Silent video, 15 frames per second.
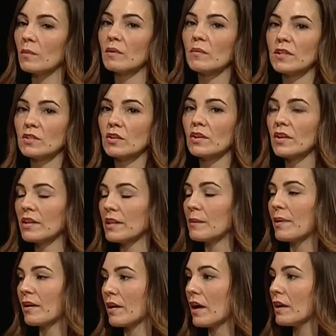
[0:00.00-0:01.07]
And we circulate
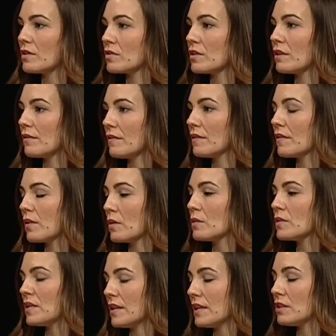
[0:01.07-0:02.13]
about 100 of
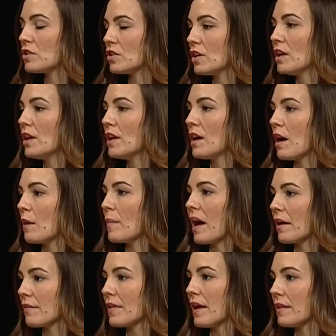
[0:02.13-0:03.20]
those each
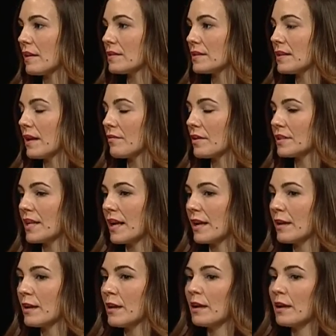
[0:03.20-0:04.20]
out of the LLC every day.